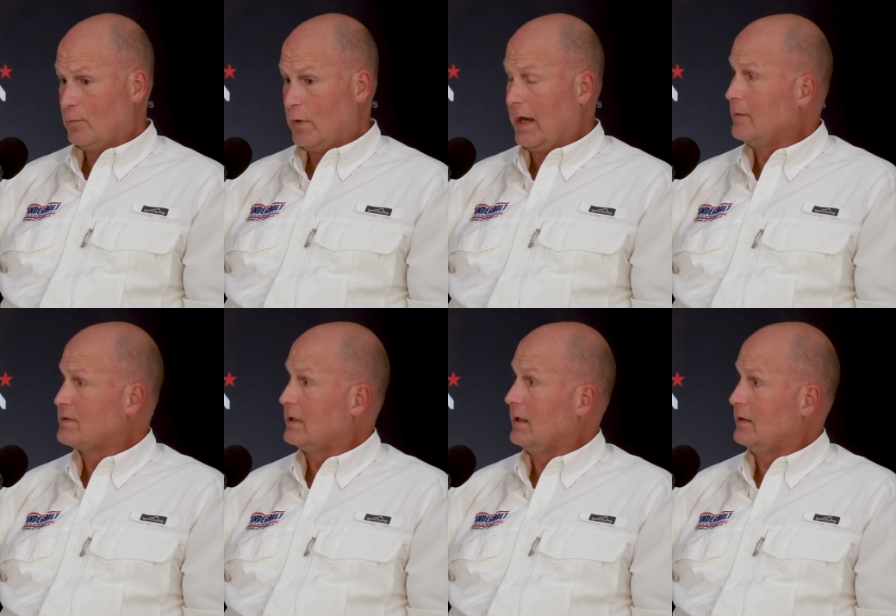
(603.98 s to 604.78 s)
What I am
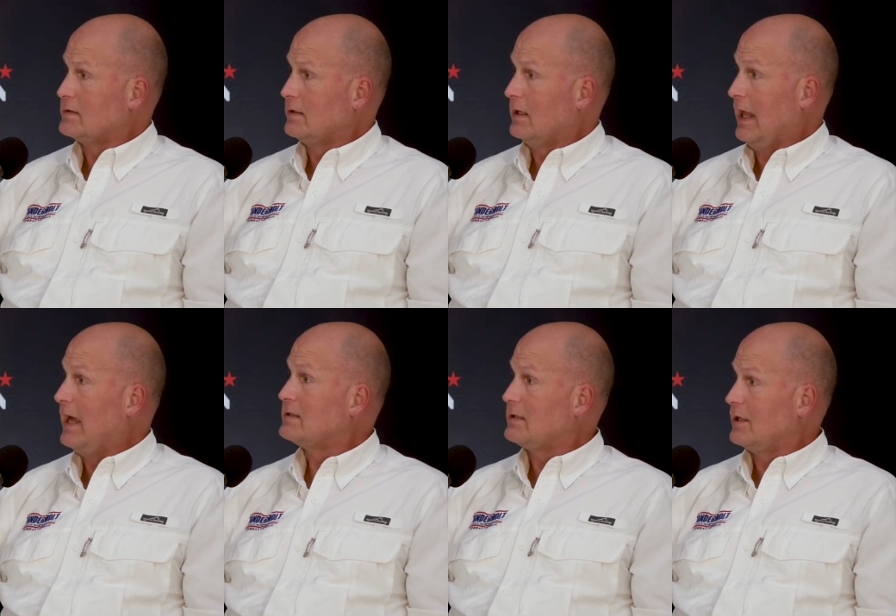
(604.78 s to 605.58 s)
saying is that
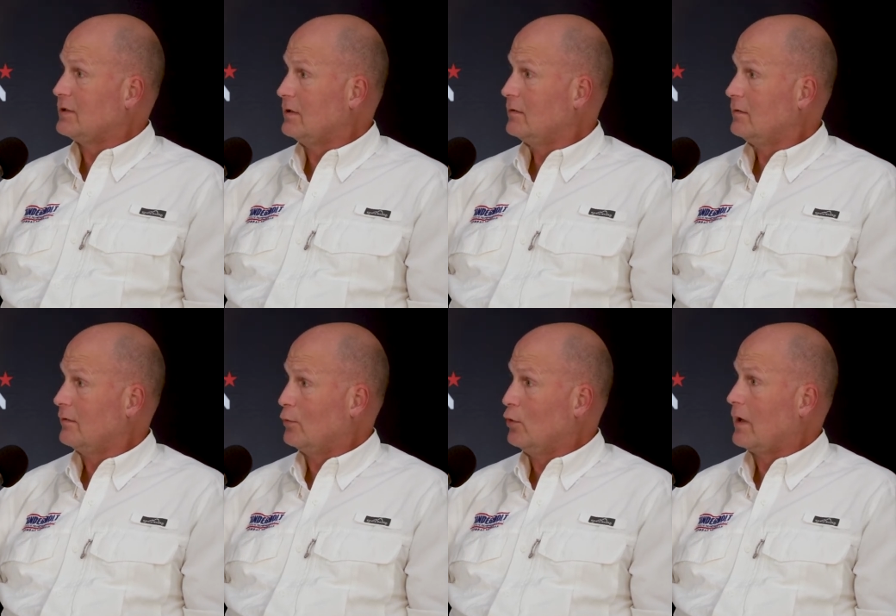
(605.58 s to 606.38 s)
last session,
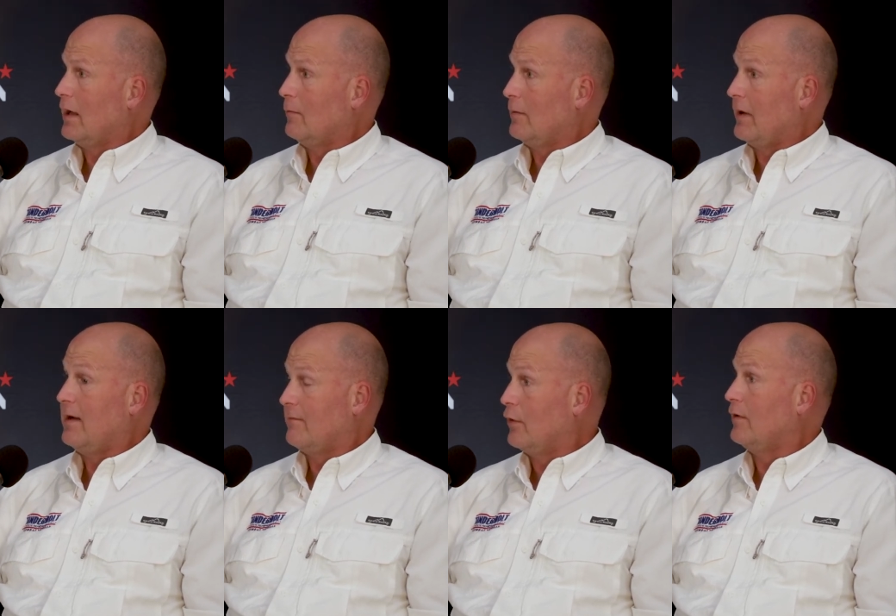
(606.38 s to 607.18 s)
the rule came up and
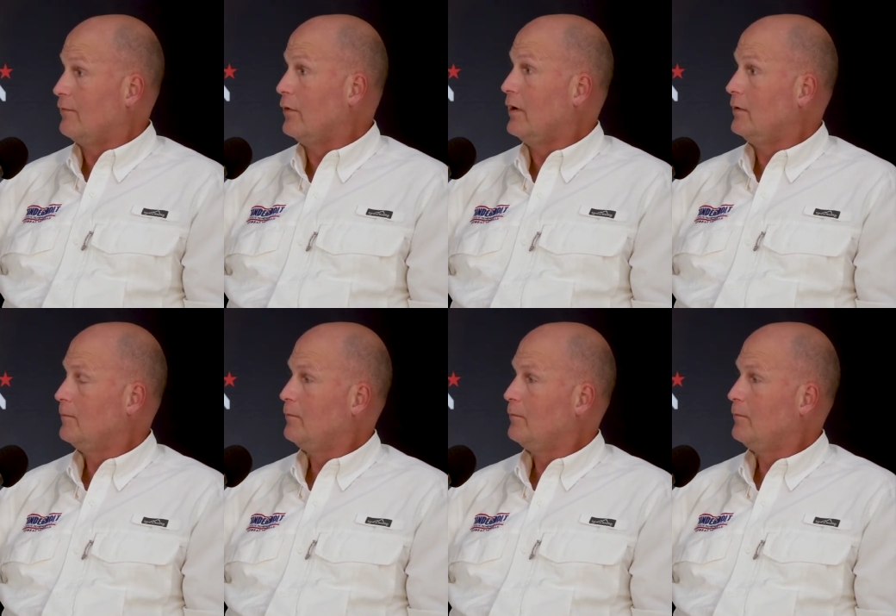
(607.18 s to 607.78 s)
I voted for it.